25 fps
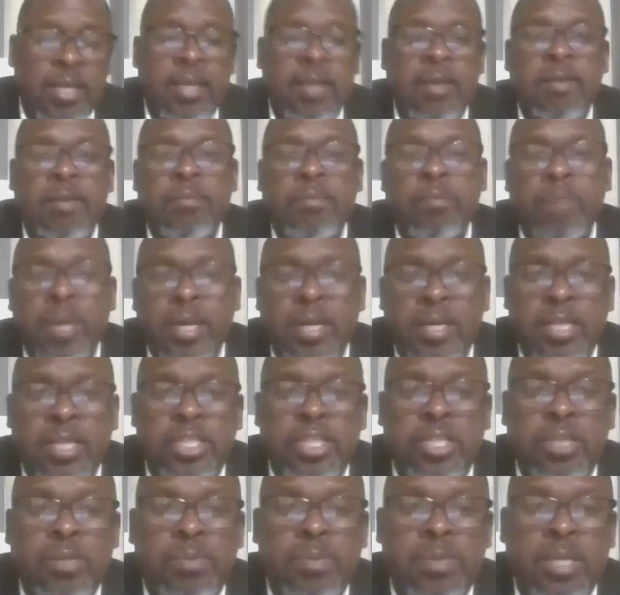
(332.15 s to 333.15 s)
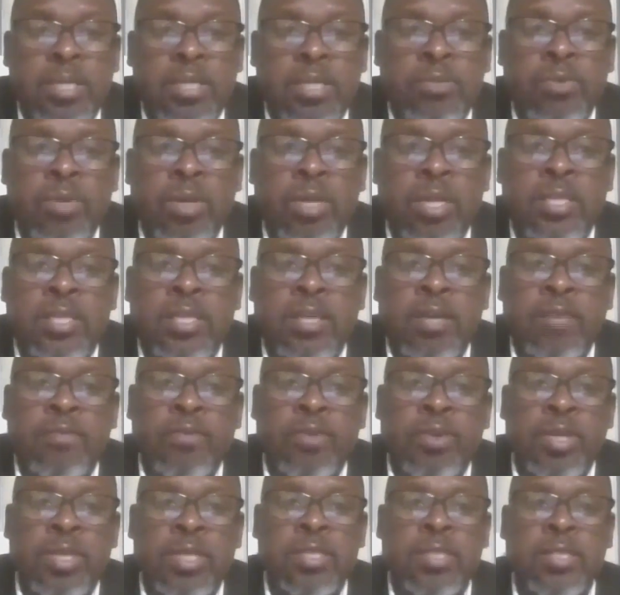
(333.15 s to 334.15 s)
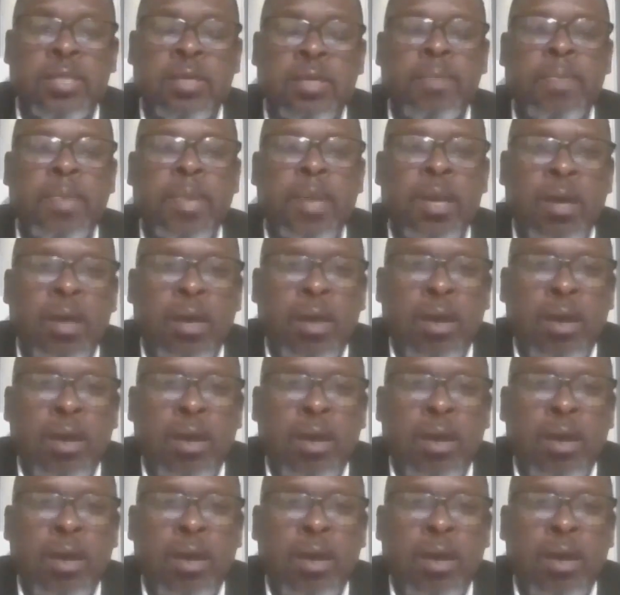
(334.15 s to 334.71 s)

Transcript: And then partnerships as well as advocacy.